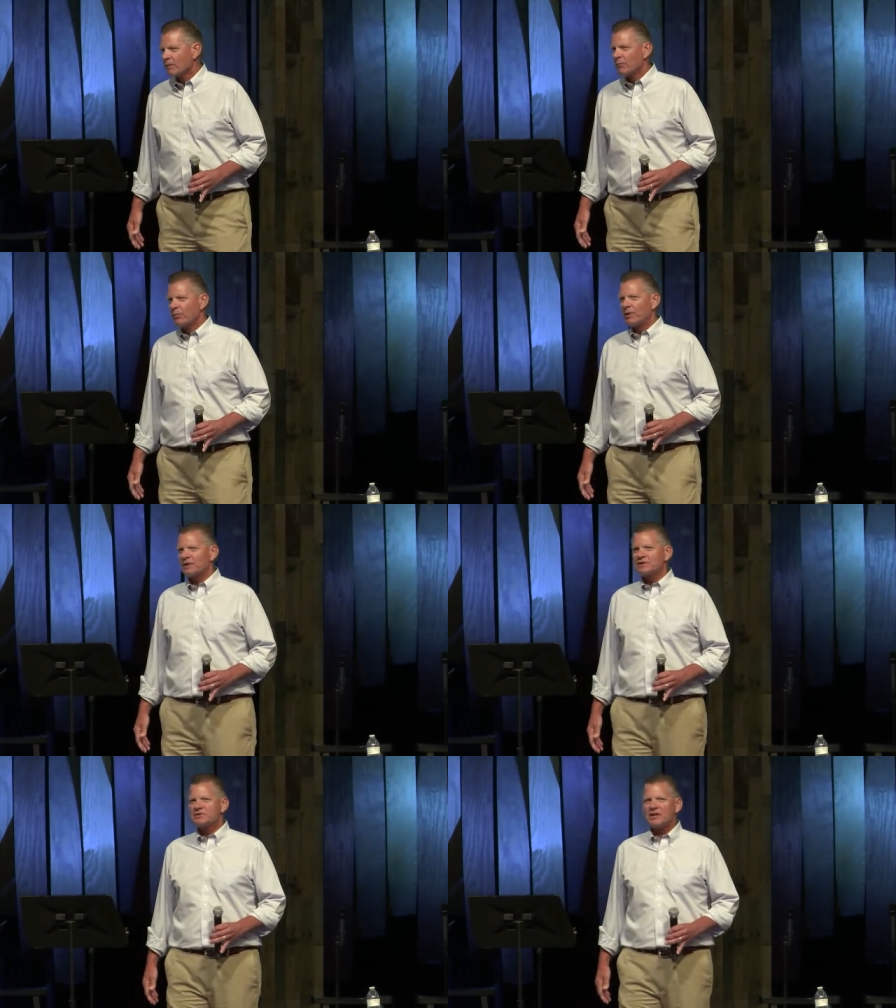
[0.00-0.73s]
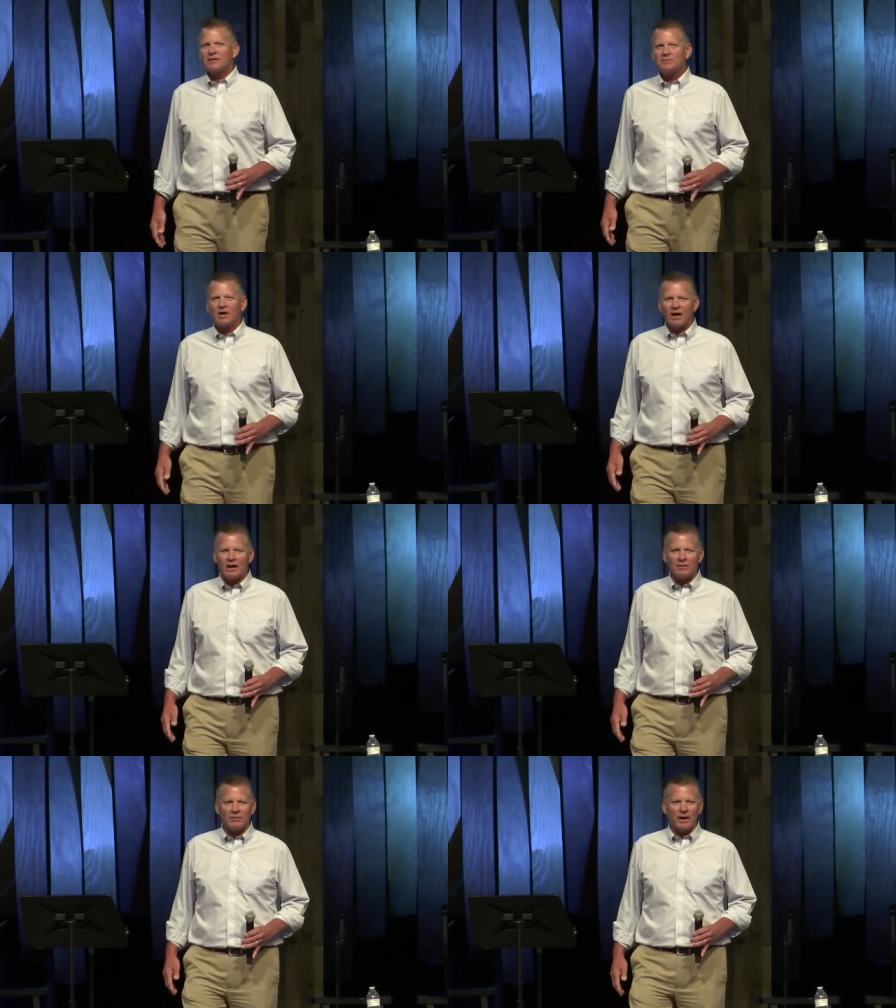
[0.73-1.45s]
But at the same
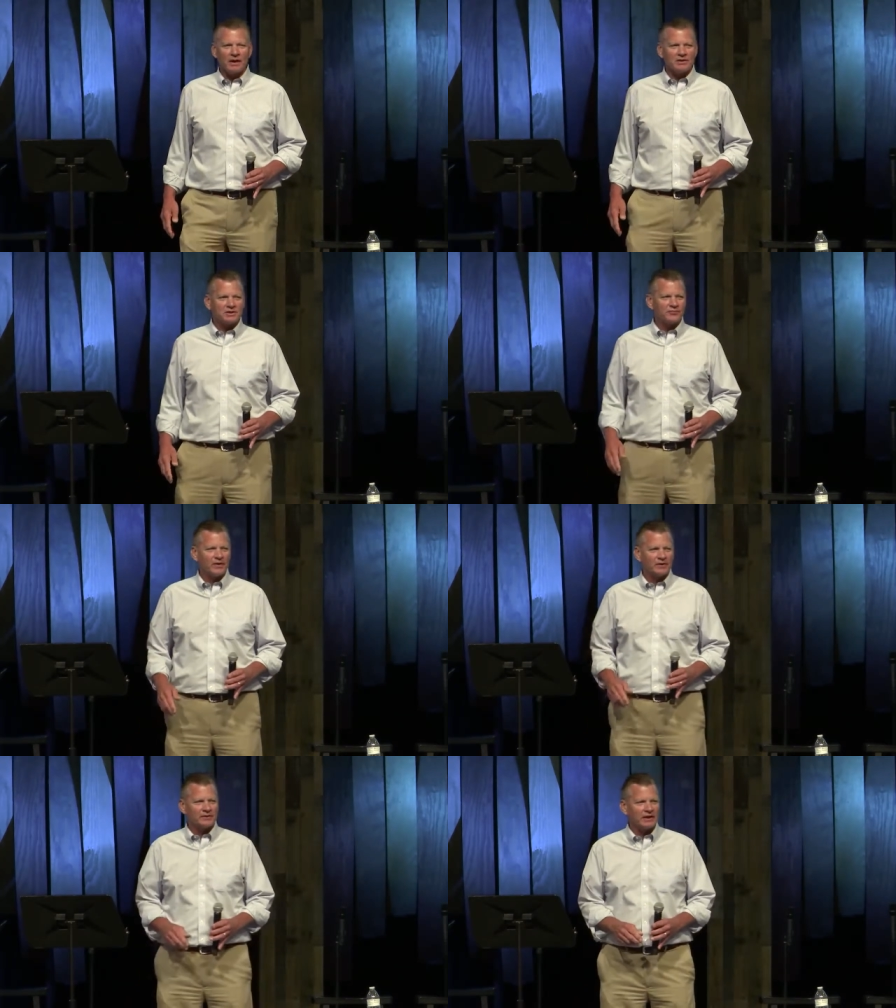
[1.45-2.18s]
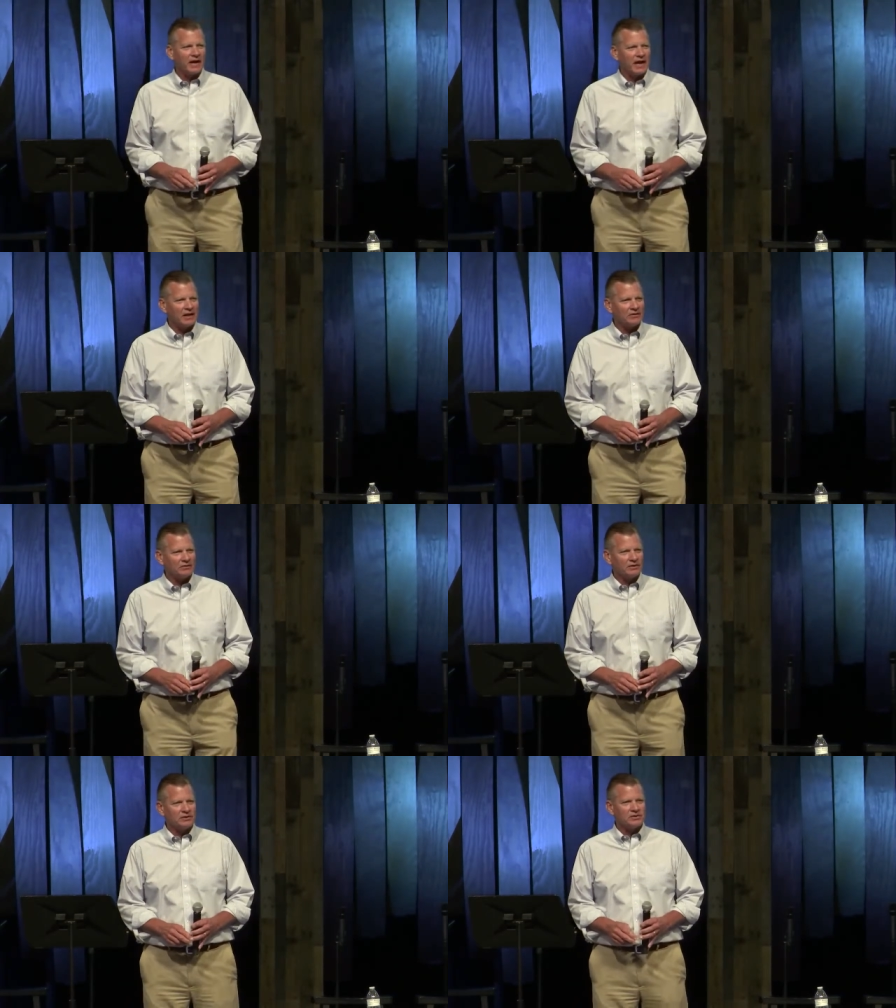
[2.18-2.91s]
time, I just felt that I had
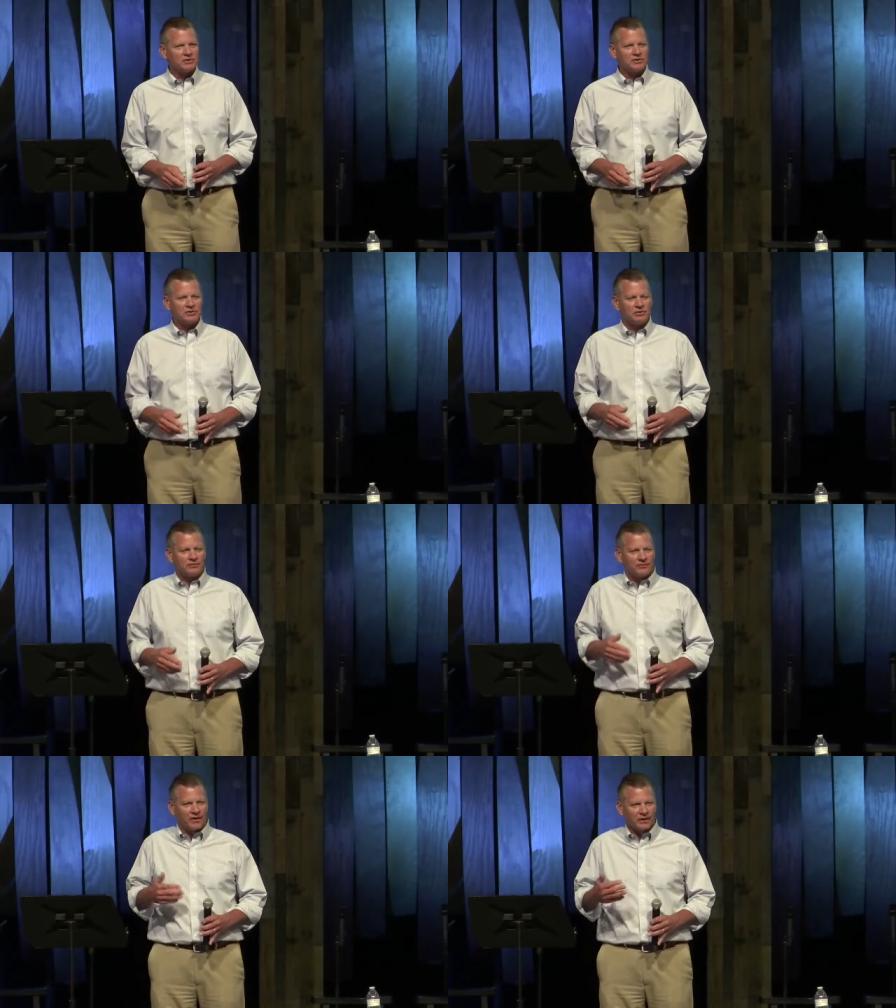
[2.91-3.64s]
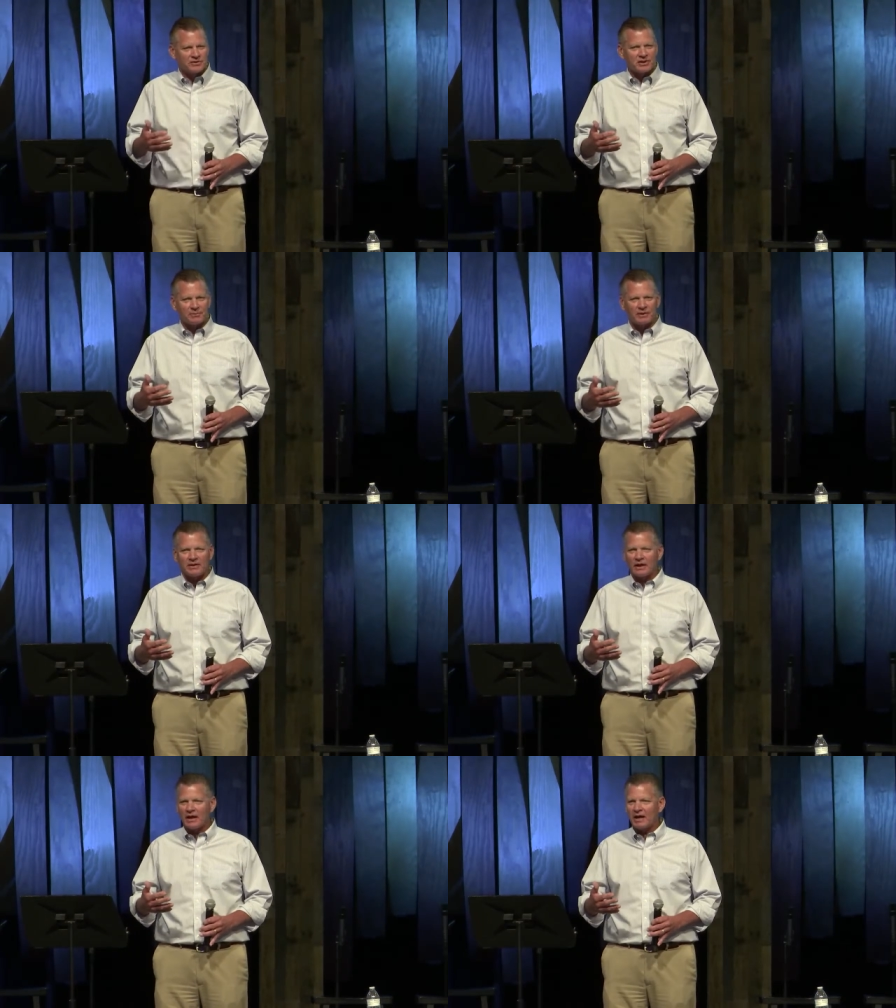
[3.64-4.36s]
to fight
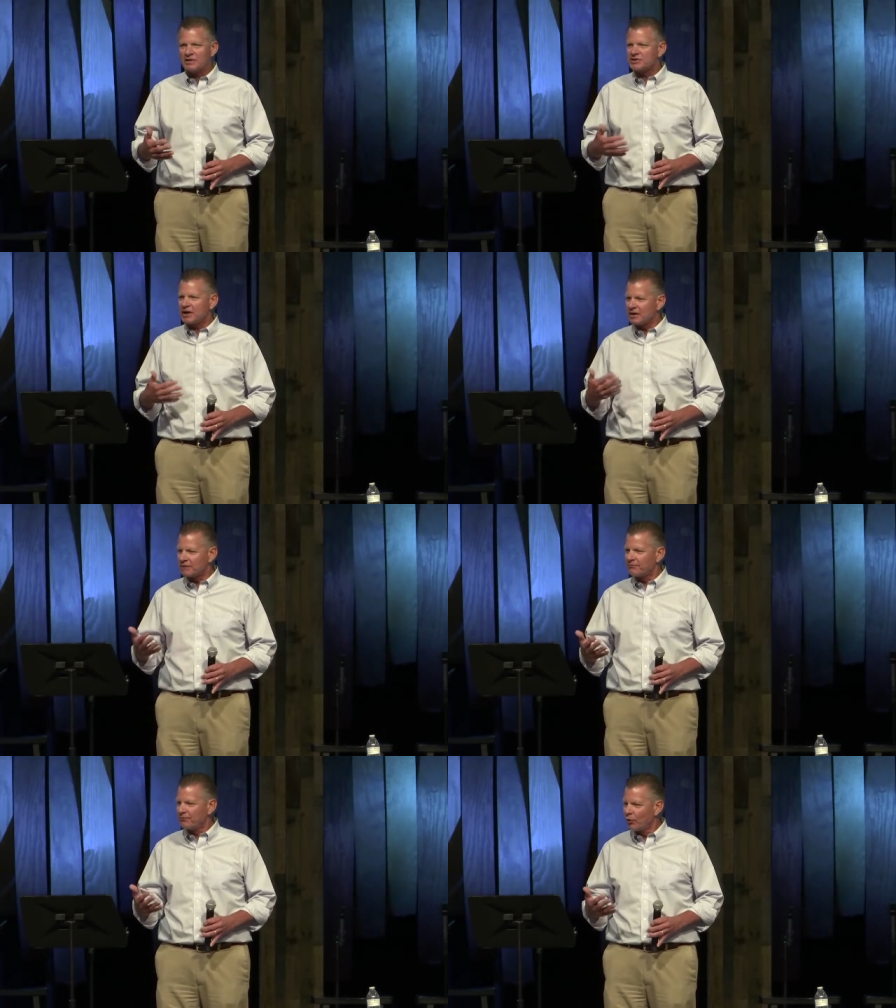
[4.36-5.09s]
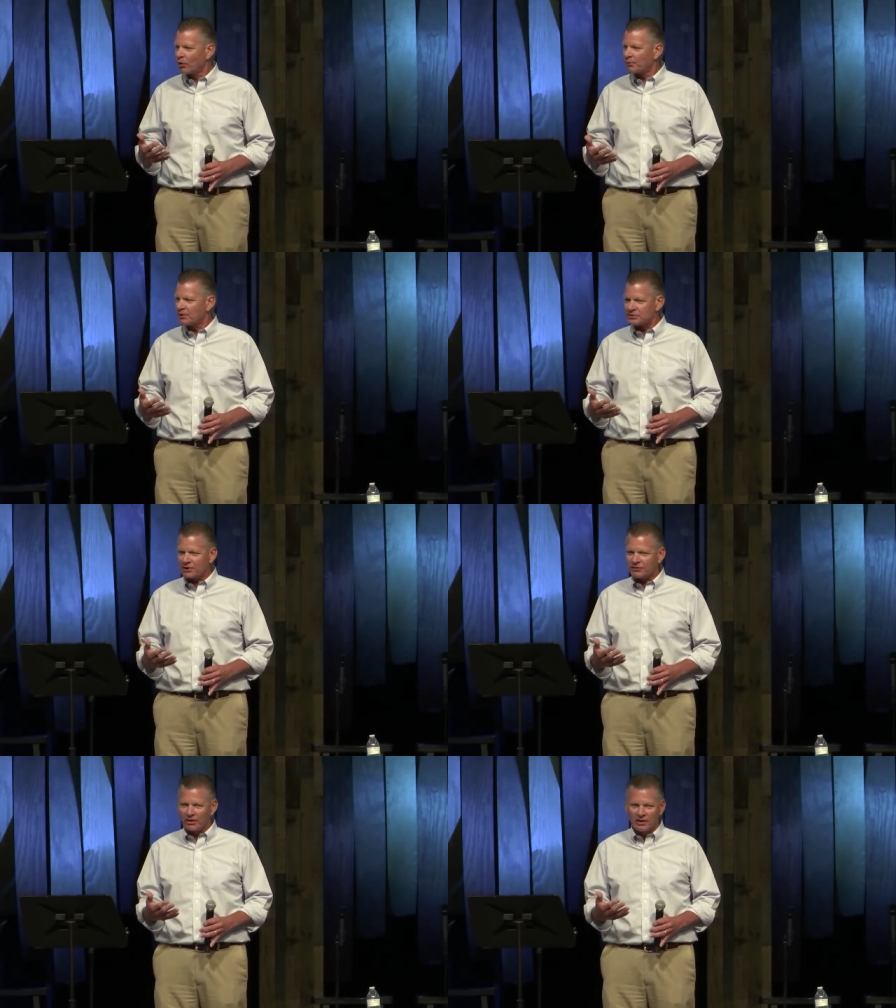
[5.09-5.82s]
something that I had to stand up for because
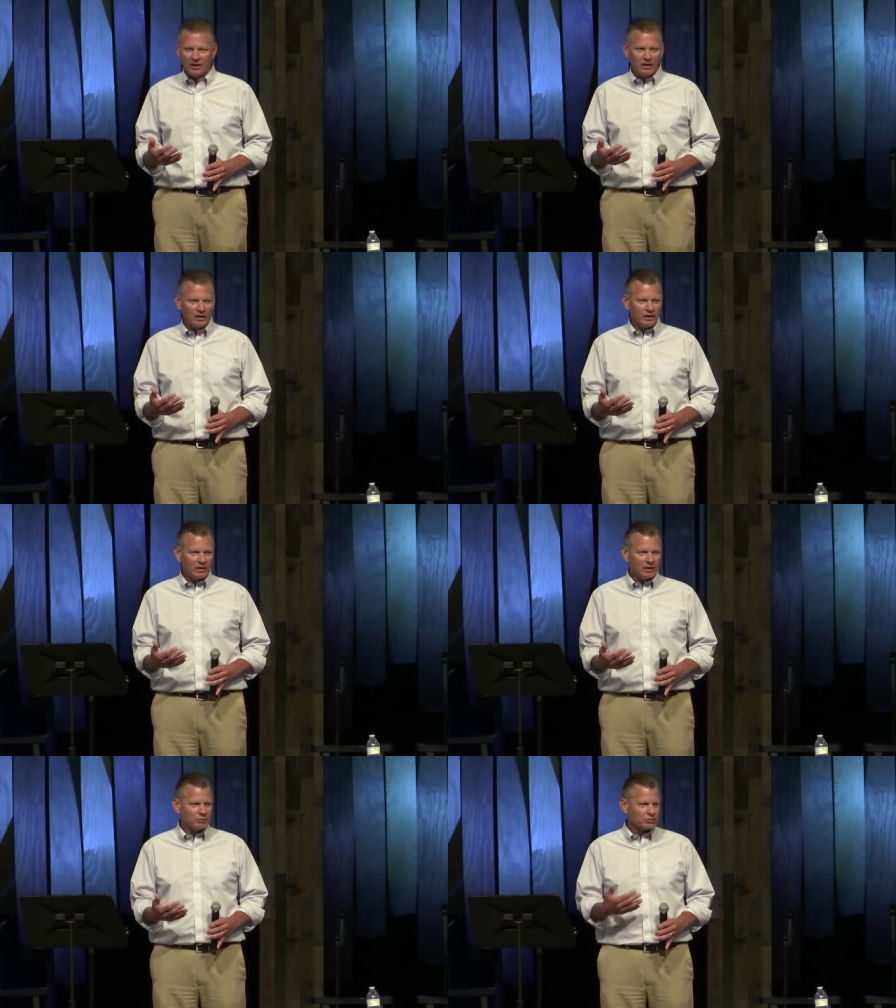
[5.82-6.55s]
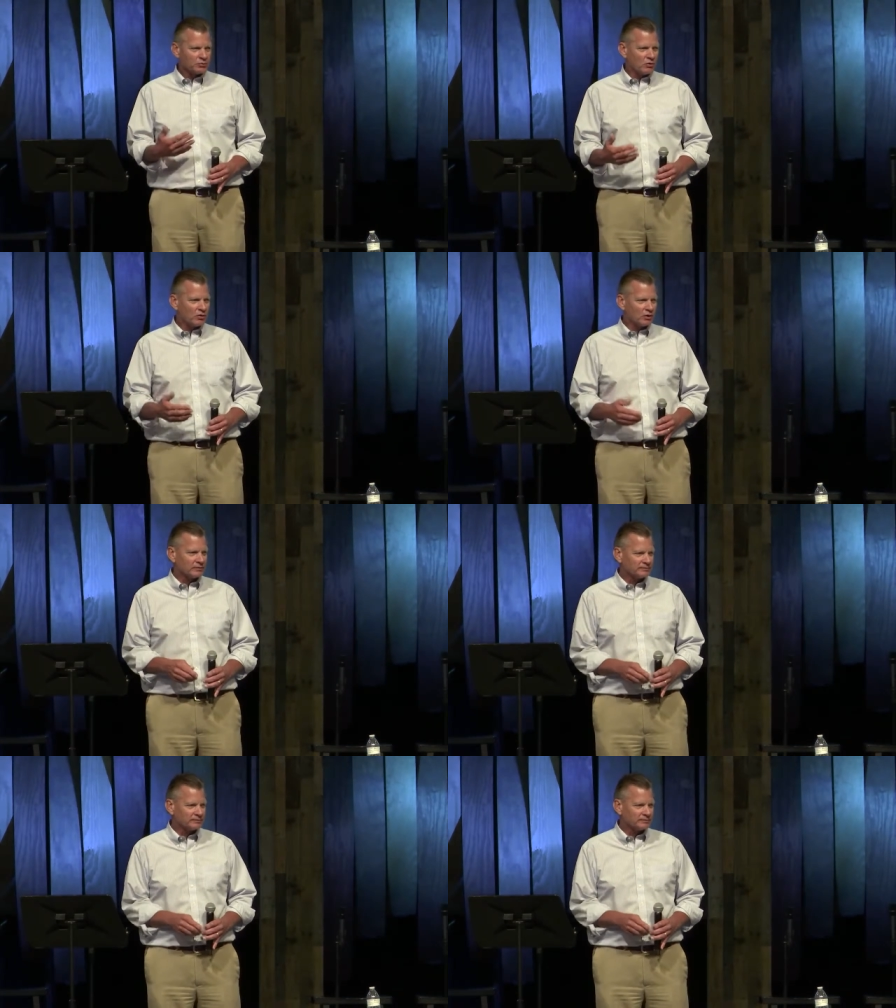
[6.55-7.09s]
I thought it was wrong.